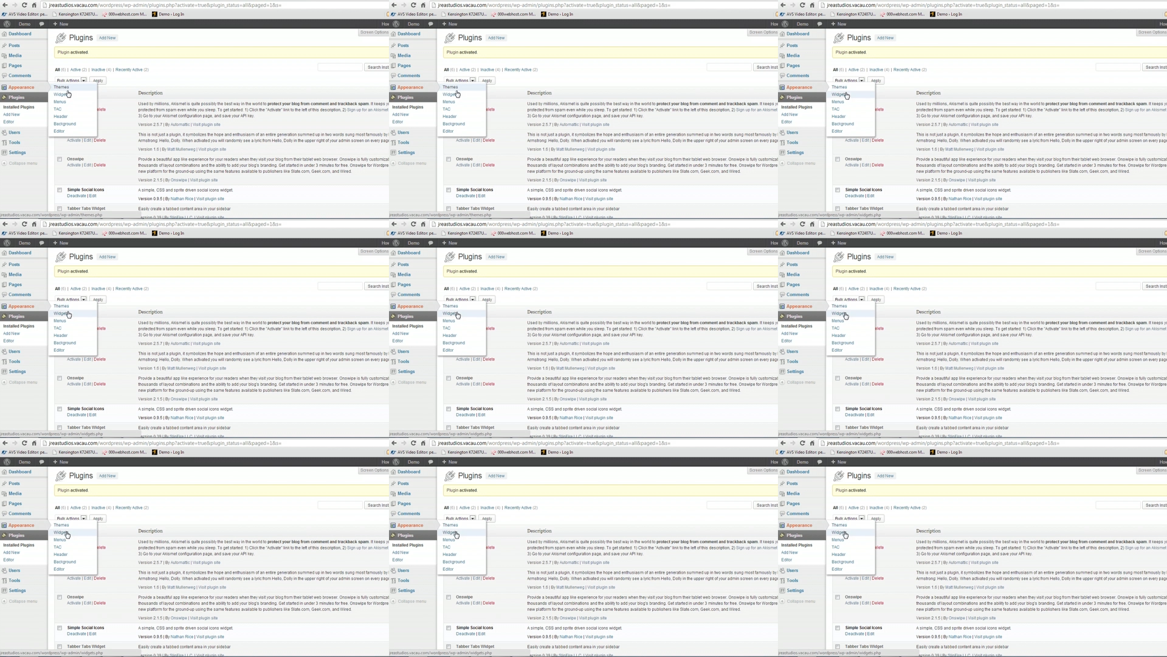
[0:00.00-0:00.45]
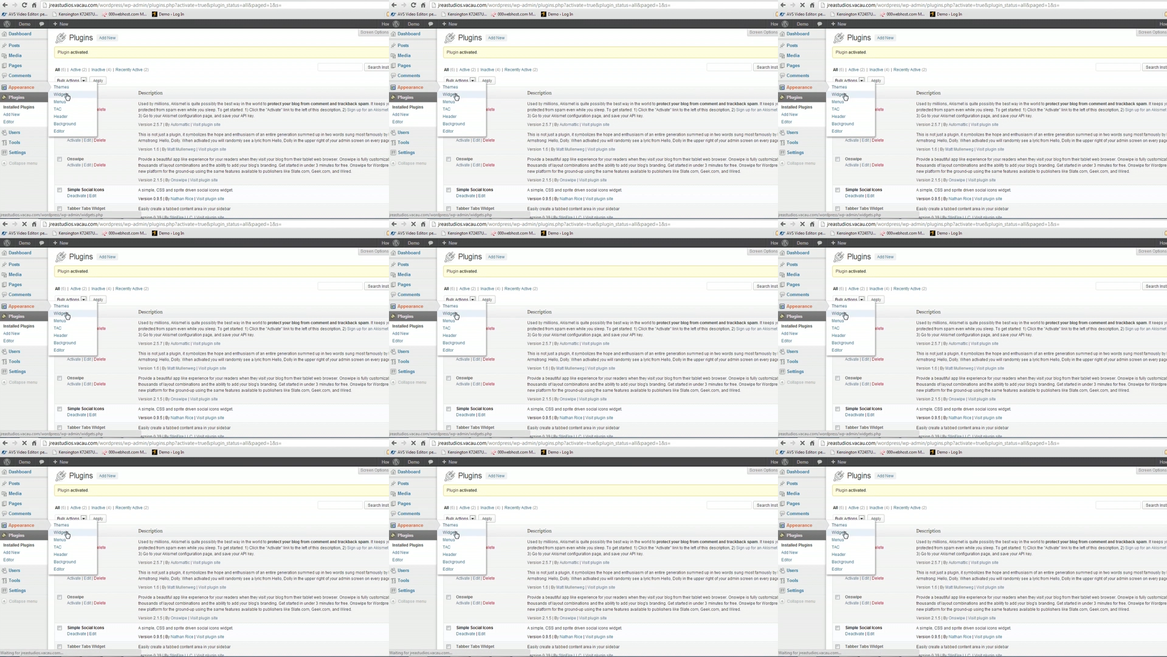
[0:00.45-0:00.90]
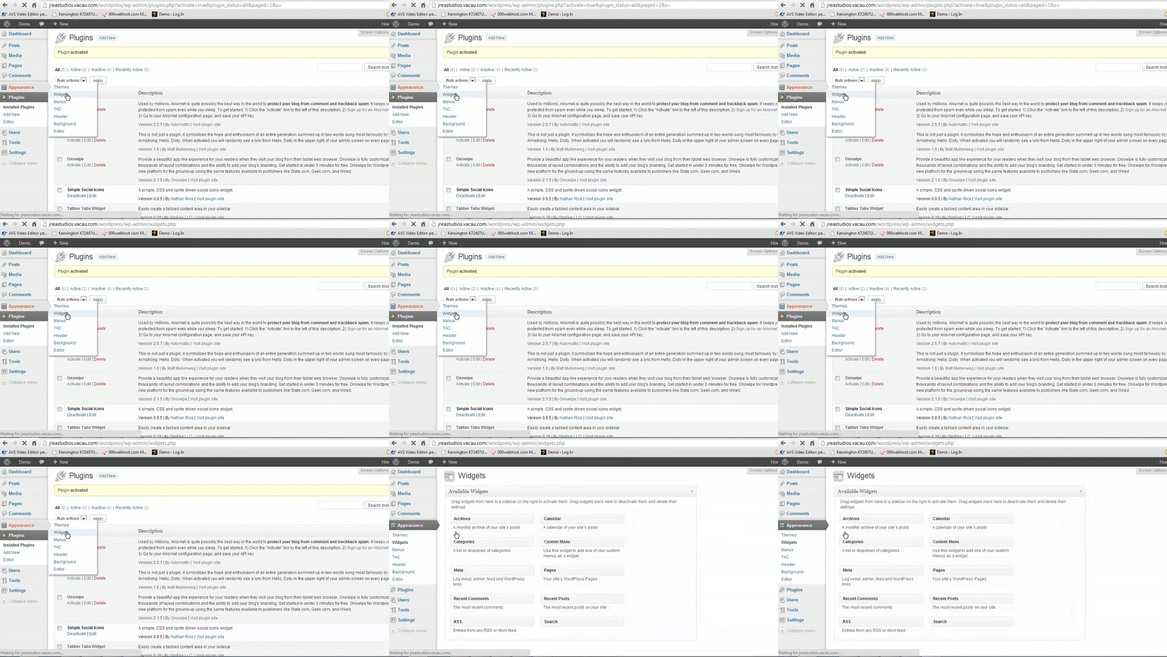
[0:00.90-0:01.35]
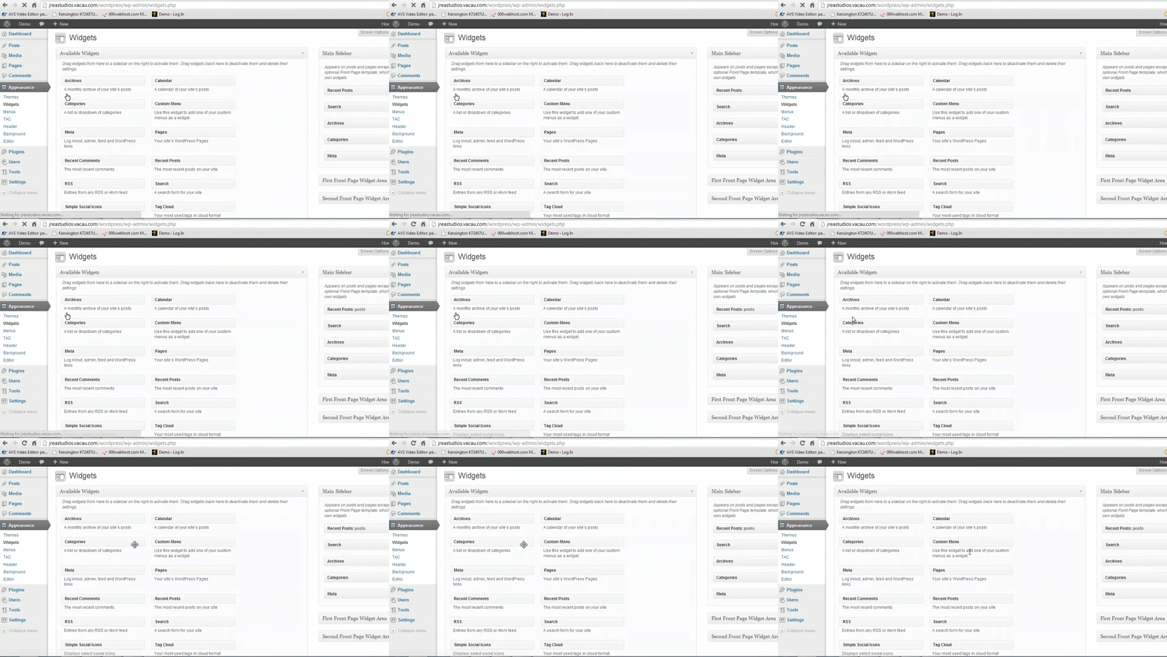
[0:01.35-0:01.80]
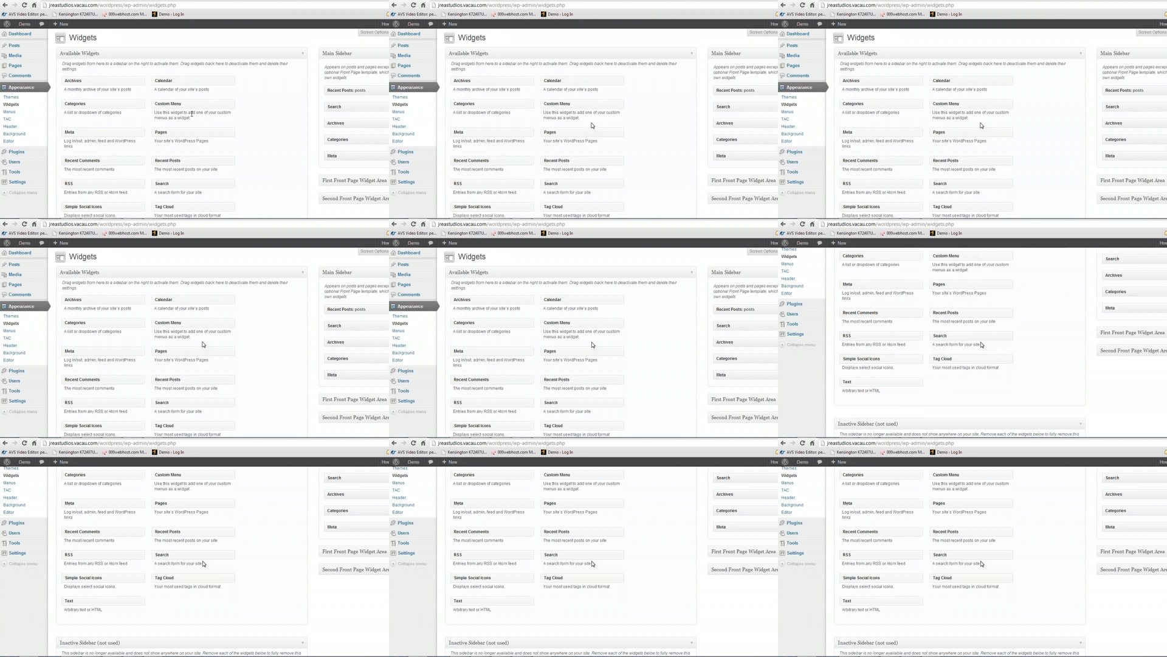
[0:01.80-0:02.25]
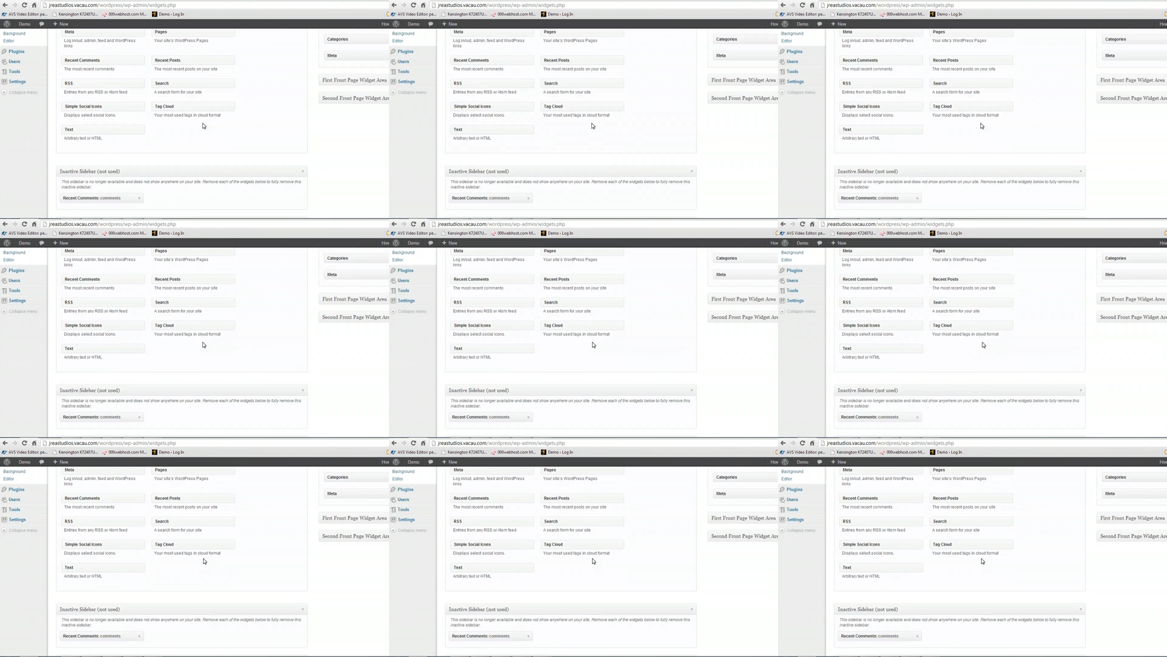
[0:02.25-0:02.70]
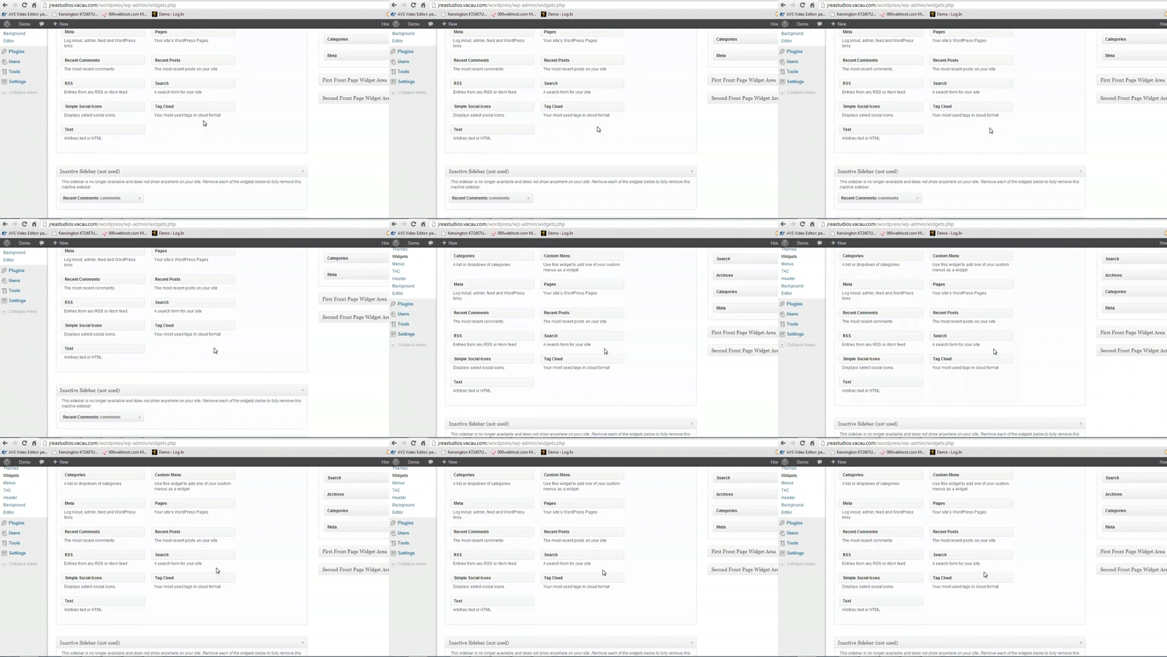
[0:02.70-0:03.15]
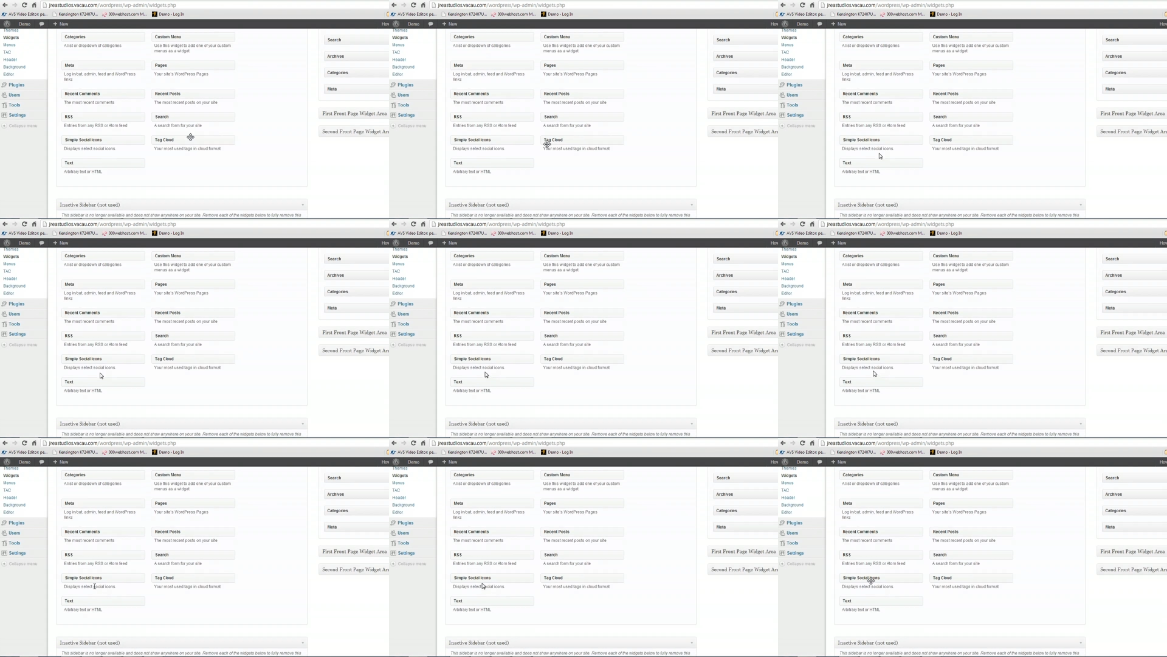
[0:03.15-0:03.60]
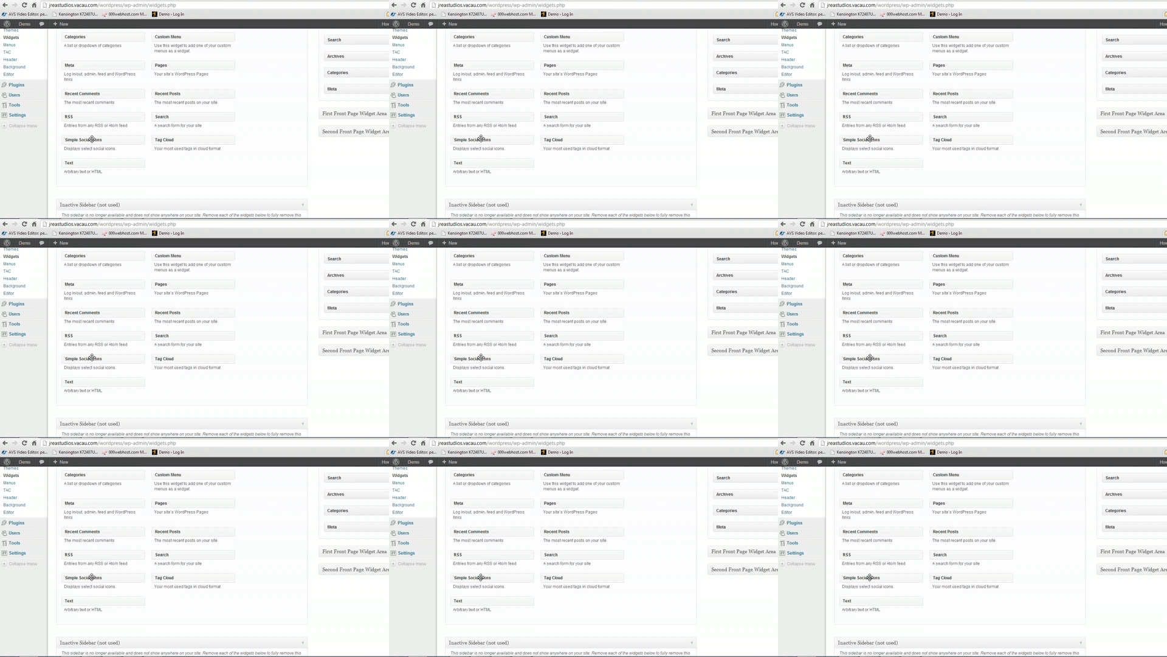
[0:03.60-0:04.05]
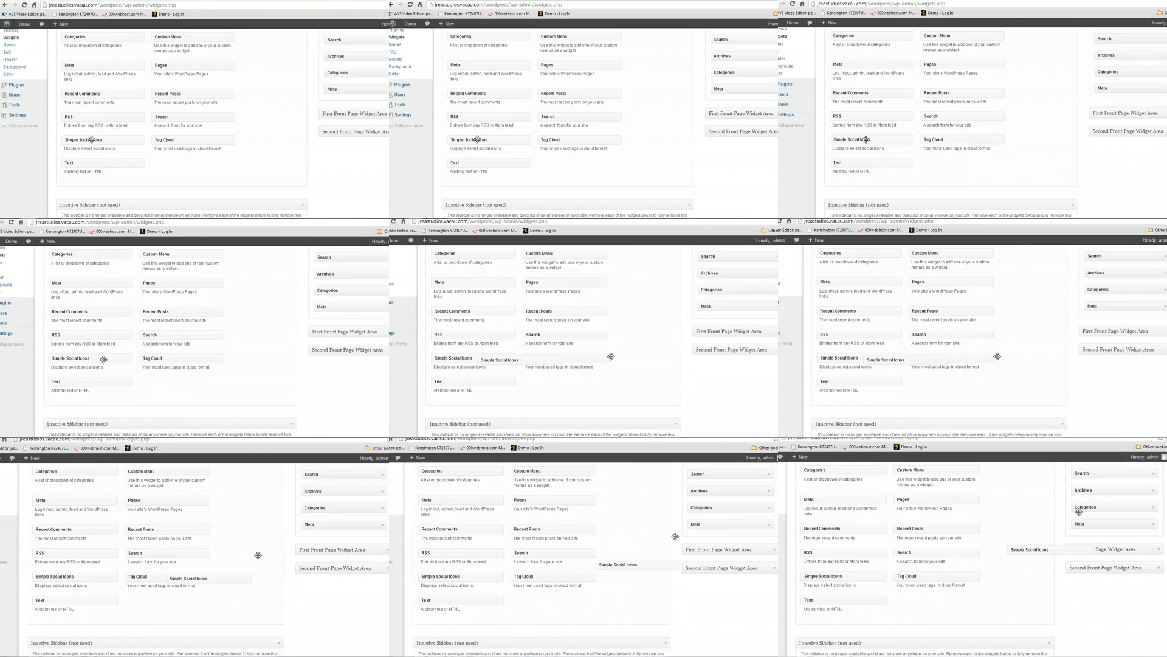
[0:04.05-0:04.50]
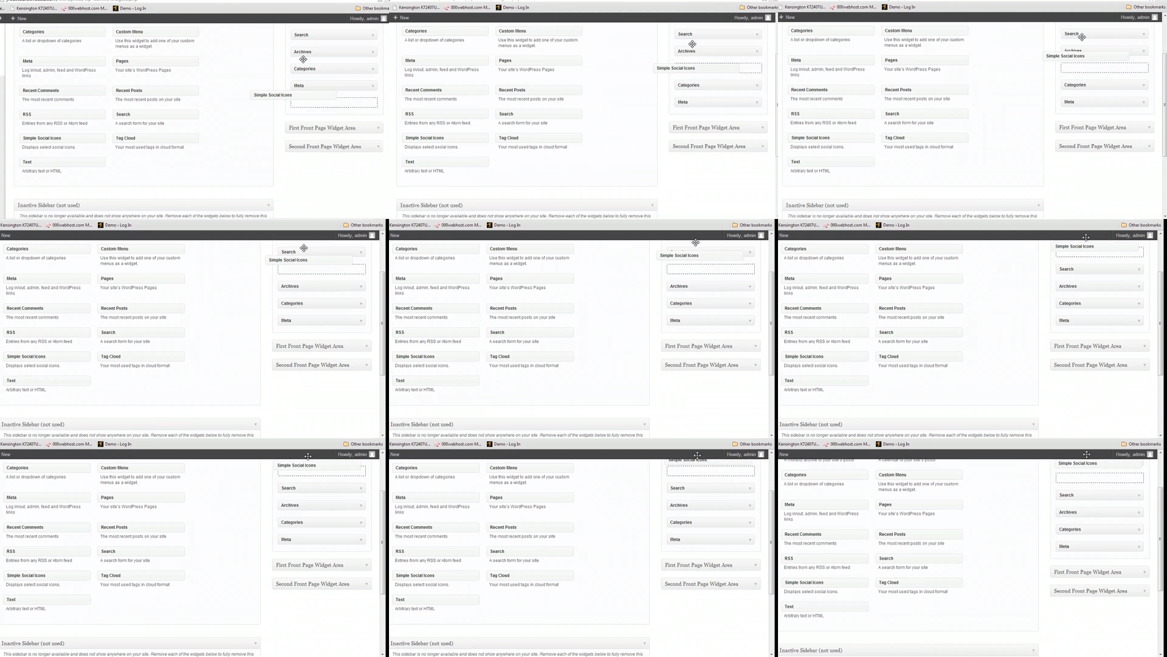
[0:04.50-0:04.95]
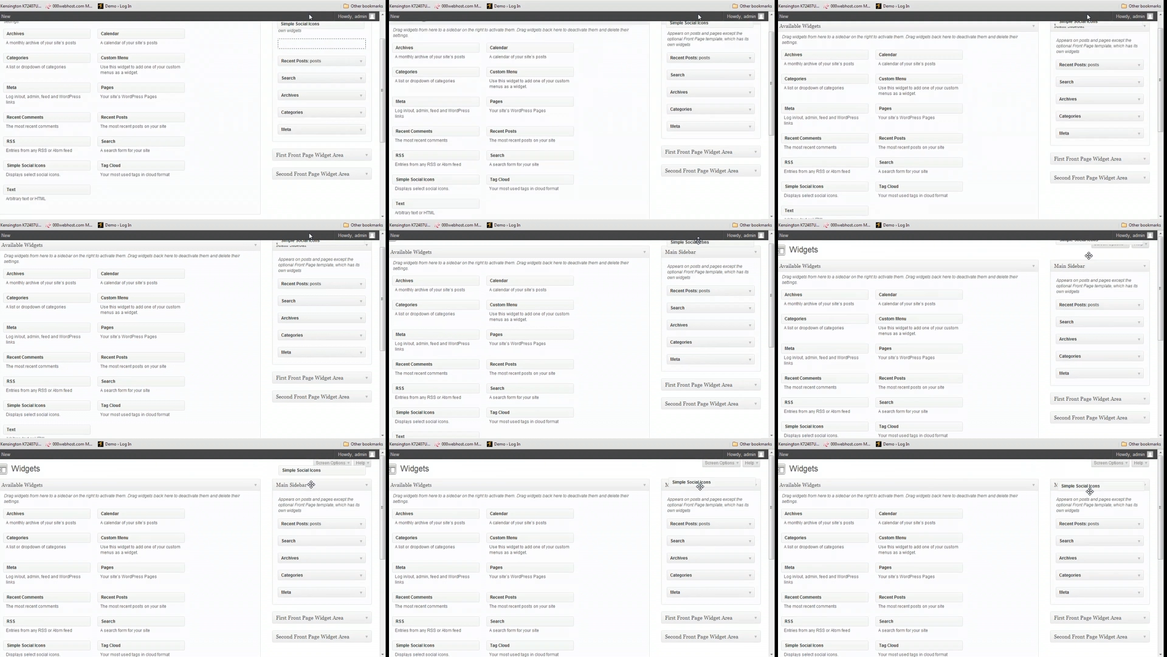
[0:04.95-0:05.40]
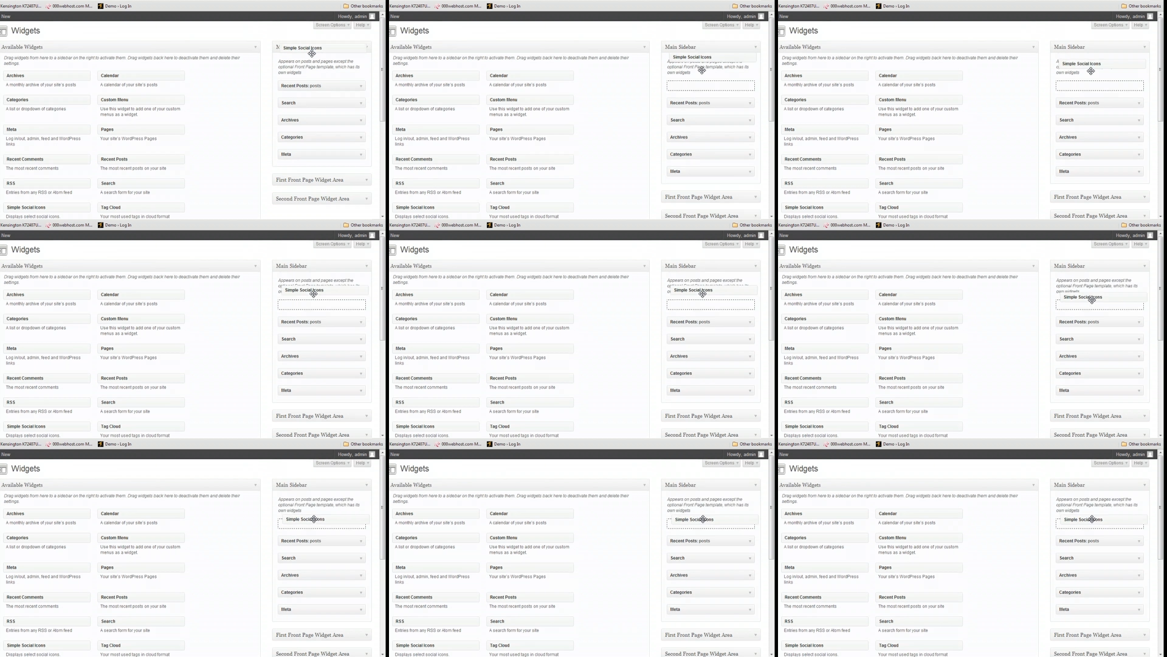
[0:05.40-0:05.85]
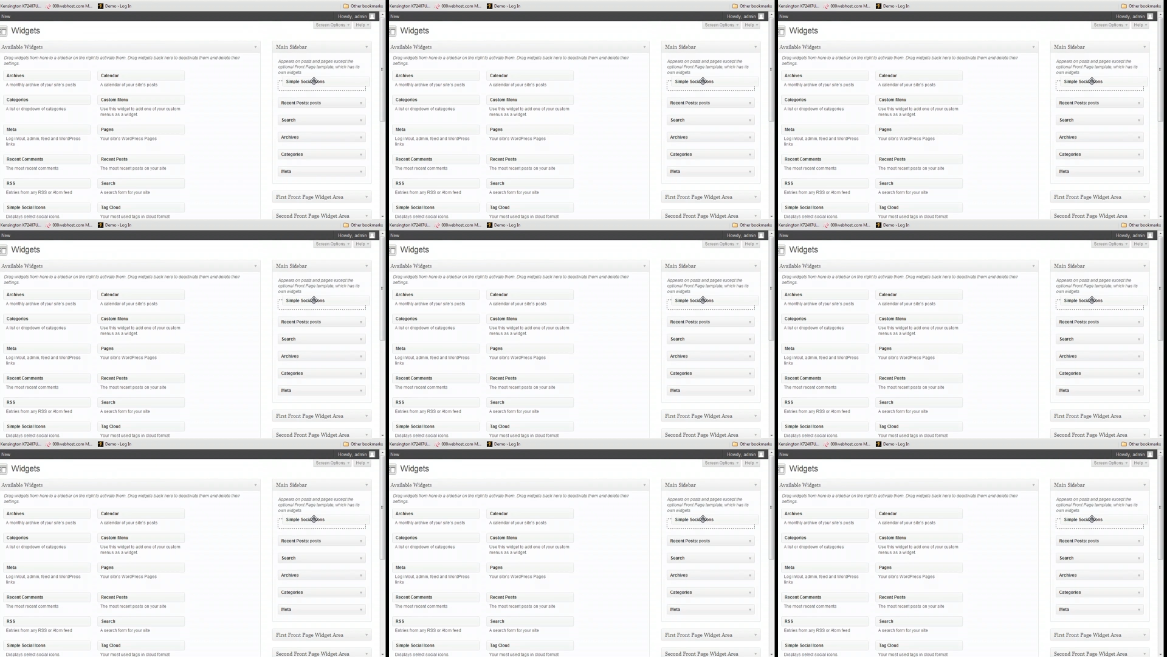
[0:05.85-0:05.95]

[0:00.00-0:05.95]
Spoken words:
No face is visible, so there are no lips to read.